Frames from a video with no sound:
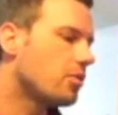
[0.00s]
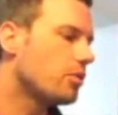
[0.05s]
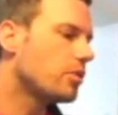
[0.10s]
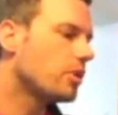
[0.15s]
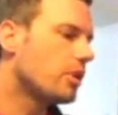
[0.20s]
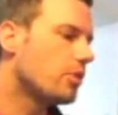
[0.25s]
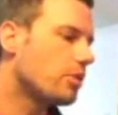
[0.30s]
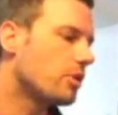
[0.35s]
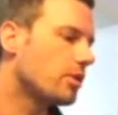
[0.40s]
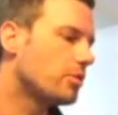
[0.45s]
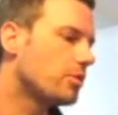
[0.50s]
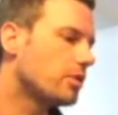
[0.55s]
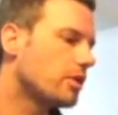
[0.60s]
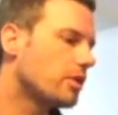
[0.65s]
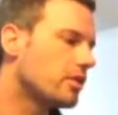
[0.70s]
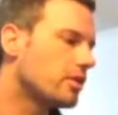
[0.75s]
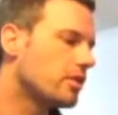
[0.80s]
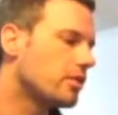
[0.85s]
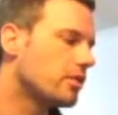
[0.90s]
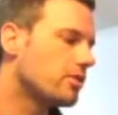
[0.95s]
We
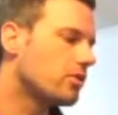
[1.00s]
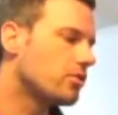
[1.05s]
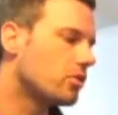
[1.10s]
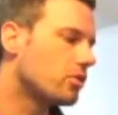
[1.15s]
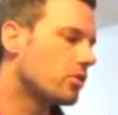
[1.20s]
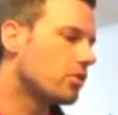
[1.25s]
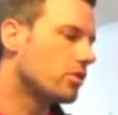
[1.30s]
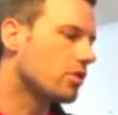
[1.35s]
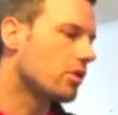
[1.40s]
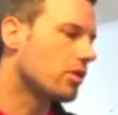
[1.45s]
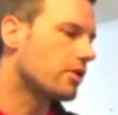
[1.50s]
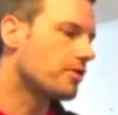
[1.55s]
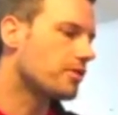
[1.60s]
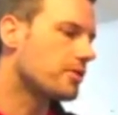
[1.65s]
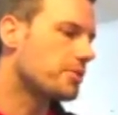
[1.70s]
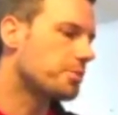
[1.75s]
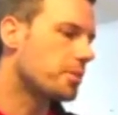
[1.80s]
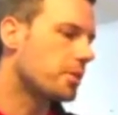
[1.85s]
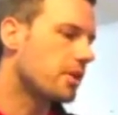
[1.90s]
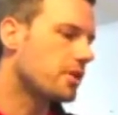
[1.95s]
draw a lot of
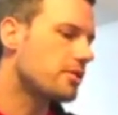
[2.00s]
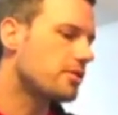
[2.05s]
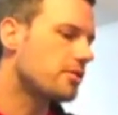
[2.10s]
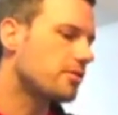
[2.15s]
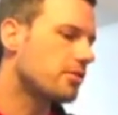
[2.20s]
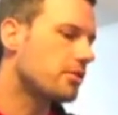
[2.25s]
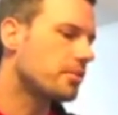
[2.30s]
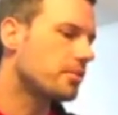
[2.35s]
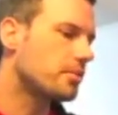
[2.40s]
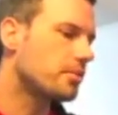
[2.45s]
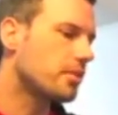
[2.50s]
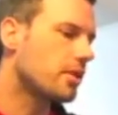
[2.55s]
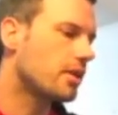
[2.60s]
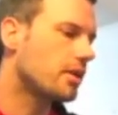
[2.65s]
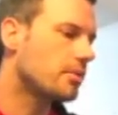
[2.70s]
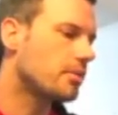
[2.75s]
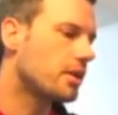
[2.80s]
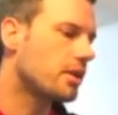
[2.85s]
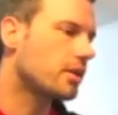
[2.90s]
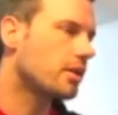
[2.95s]
inspiration from
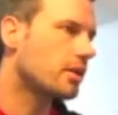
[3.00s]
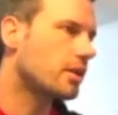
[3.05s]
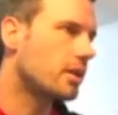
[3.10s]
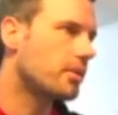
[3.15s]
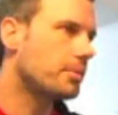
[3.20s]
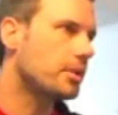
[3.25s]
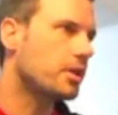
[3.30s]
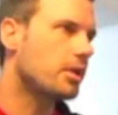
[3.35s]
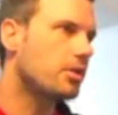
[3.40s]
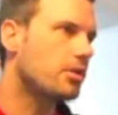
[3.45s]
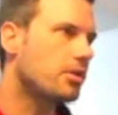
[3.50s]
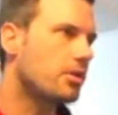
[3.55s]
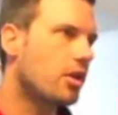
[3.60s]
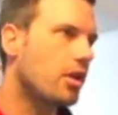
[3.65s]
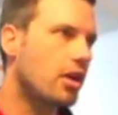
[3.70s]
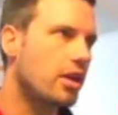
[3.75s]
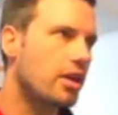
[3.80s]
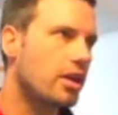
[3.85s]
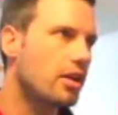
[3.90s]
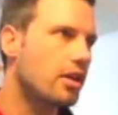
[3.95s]
an American company called
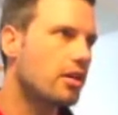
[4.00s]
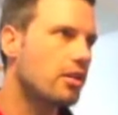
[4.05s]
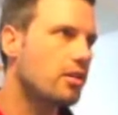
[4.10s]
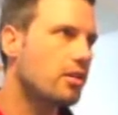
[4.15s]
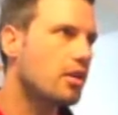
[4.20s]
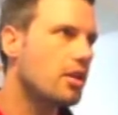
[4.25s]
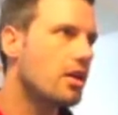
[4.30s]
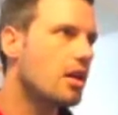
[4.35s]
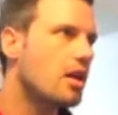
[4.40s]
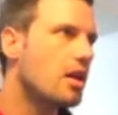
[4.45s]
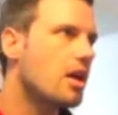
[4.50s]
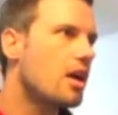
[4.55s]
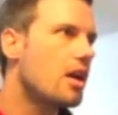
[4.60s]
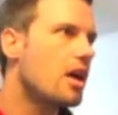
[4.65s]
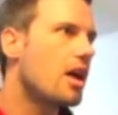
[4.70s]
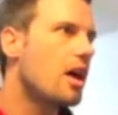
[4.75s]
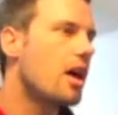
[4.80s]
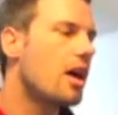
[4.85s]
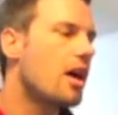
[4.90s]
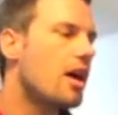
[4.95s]
IDEO,
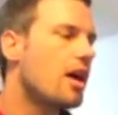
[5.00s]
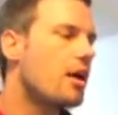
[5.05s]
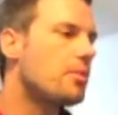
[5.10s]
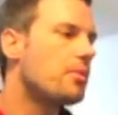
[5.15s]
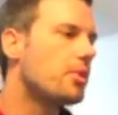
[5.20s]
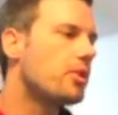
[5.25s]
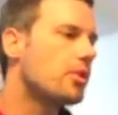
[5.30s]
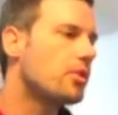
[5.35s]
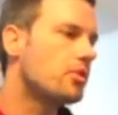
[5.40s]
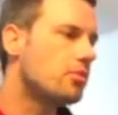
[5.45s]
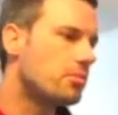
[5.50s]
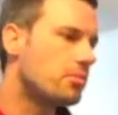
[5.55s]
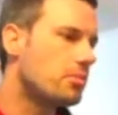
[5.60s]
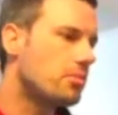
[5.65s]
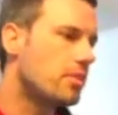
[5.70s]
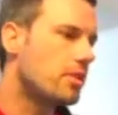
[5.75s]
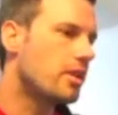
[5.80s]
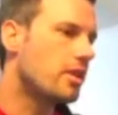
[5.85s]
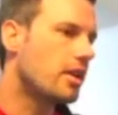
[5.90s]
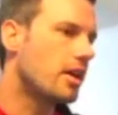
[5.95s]
who
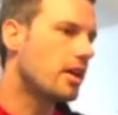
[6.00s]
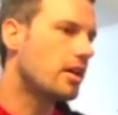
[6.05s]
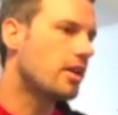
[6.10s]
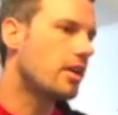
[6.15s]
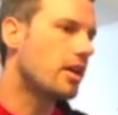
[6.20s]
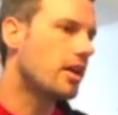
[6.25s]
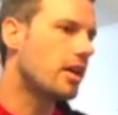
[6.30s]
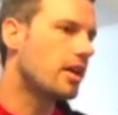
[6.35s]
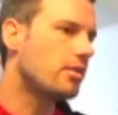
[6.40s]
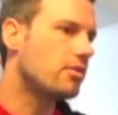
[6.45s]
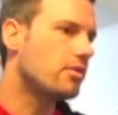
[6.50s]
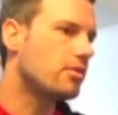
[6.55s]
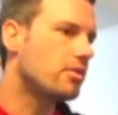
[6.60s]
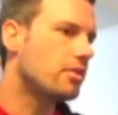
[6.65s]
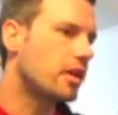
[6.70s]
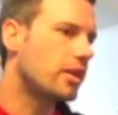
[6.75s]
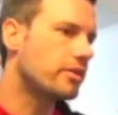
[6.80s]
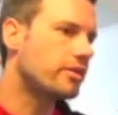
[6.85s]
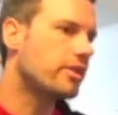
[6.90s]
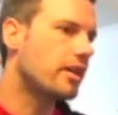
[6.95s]

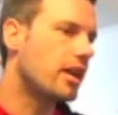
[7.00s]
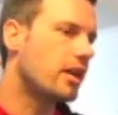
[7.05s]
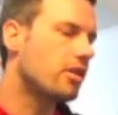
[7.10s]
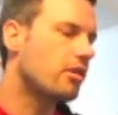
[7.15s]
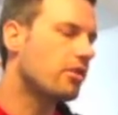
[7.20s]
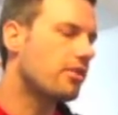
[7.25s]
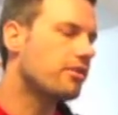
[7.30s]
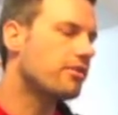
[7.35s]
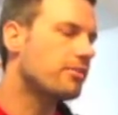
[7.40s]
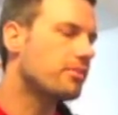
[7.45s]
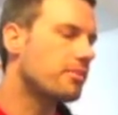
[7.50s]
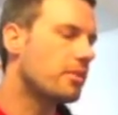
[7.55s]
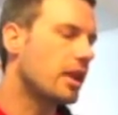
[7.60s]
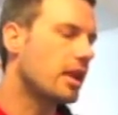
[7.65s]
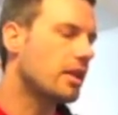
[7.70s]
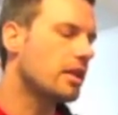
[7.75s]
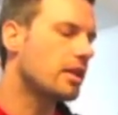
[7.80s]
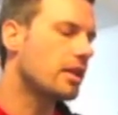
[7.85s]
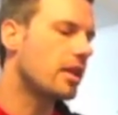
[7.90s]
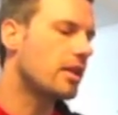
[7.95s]
they started off
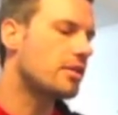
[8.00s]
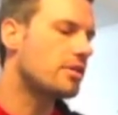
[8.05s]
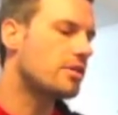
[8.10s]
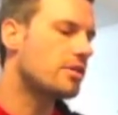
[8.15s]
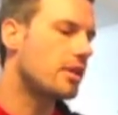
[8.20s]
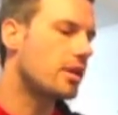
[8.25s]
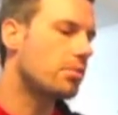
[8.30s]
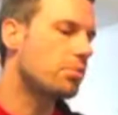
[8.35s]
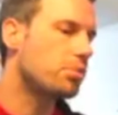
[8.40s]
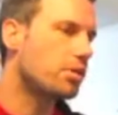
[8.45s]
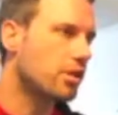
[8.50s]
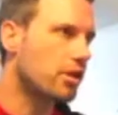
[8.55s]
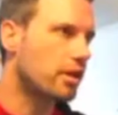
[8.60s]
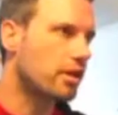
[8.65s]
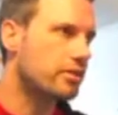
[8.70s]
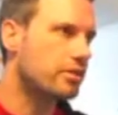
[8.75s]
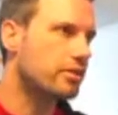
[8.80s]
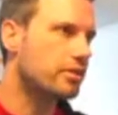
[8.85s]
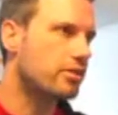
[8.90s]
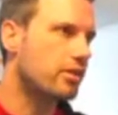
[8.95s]
as
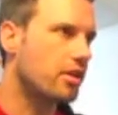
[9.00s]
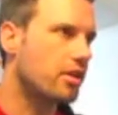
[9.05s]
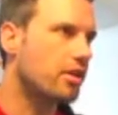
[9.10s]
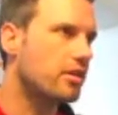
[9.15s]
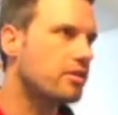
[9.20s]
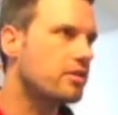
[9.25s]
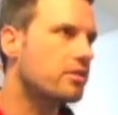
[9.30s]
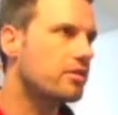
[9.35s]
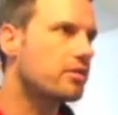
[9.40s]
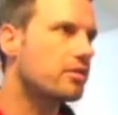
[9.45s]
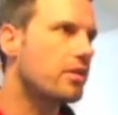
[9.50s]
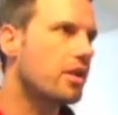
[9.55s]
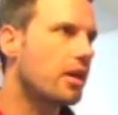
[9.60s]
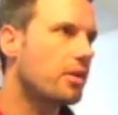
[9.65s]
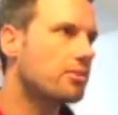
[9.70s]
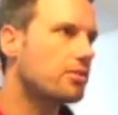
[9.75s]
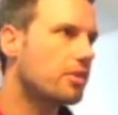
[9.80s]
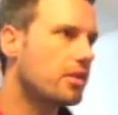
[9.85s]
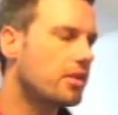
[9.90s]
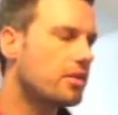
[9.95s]
product designers,
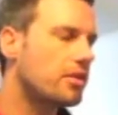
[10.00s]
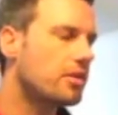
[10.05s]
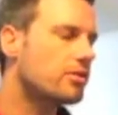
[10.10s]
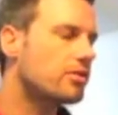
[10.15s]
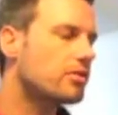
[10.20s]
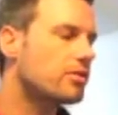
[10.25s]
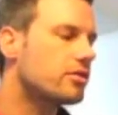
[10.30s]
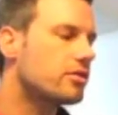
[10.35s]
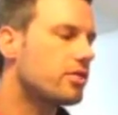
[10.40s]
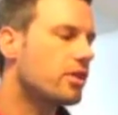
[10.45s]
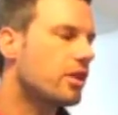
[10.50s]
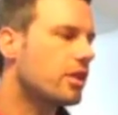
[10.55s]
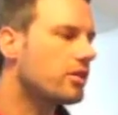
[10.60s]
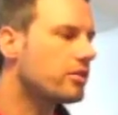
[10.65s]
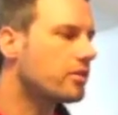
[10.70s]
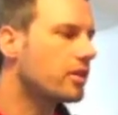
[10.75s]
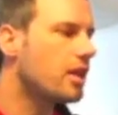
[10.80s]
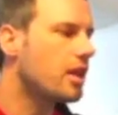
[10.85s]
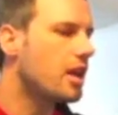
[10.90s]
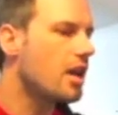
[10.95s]
so industrial
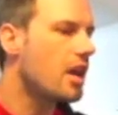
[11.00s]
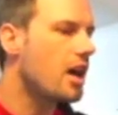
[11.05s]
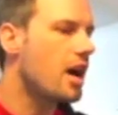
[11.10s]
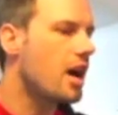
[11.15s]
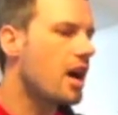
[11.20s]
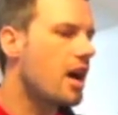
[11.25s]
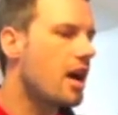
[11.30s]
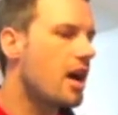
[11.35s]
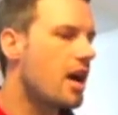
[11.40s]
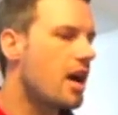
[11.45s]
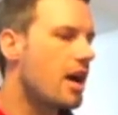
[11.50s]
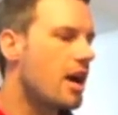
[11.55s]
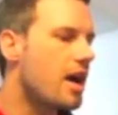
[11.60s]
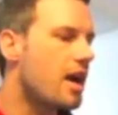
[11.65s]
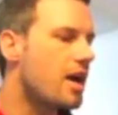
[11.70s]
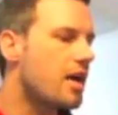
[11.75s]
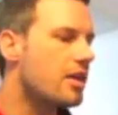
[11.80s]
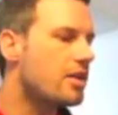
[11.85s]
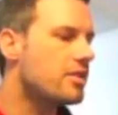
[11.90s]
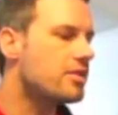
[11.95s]
designers,
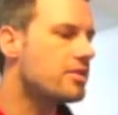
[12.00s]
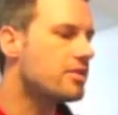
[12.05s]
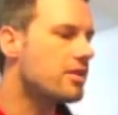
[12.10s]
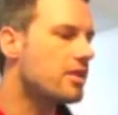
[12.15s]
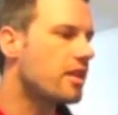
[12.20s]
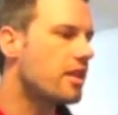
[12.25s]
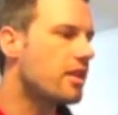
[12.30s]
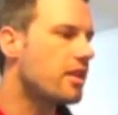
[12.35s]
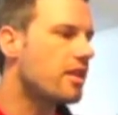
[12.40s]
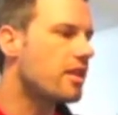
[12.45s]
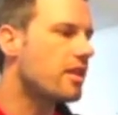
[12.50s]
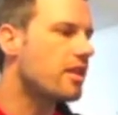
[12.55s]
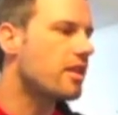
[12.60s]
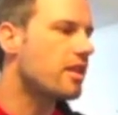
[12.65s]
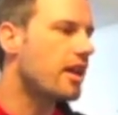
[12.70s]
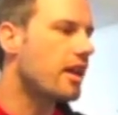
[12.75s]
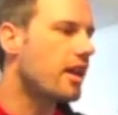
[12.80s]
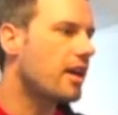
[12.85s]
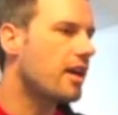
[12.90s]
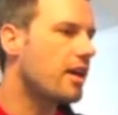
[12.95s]
and
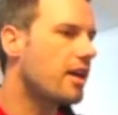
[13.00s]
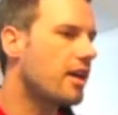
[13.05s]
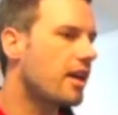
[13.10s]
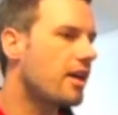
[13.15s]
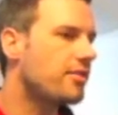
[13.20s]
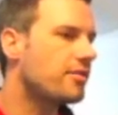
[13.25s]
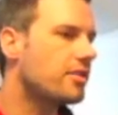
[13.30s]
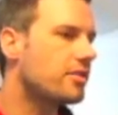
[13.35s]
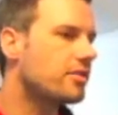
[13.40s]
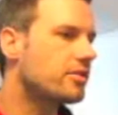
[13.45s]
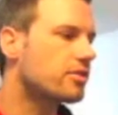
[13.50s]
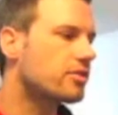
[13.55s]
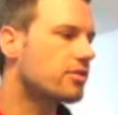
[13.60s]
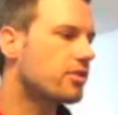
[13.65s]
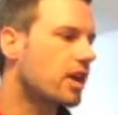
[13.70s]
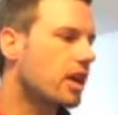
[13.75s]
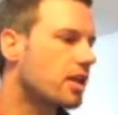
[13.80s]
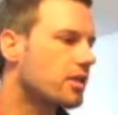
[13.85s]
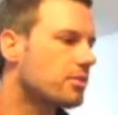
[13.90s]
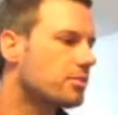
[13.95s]
they have this
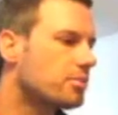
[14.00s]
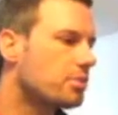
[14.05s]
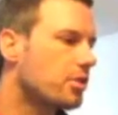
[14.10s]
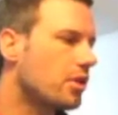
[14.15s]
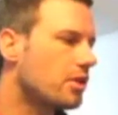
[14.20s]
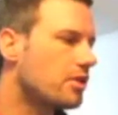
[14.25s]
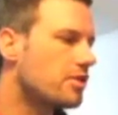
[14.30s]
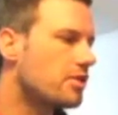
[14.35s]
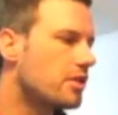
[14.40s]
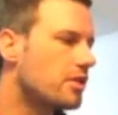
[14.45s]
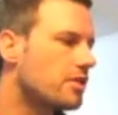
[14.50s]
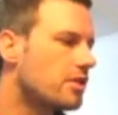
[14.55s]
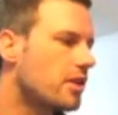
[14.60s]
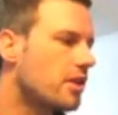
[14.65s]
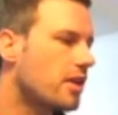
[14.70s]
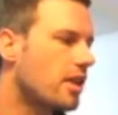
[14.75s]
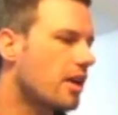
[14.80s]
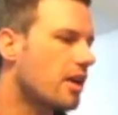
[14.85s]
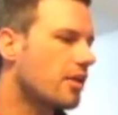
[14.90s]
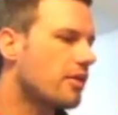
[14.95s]
great process
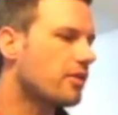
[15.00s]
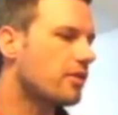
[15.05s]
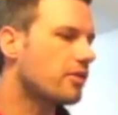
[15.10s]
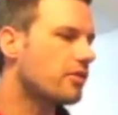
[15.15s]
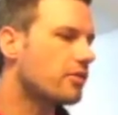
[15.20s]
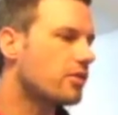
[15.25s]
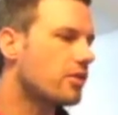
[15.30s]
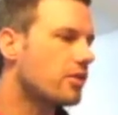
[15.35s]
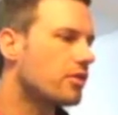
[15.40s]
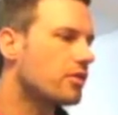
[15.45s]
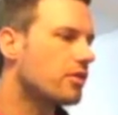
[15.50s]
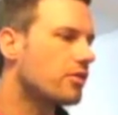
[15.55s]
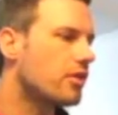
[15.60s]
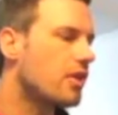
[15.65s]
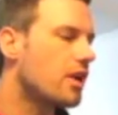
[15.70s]
that they sort of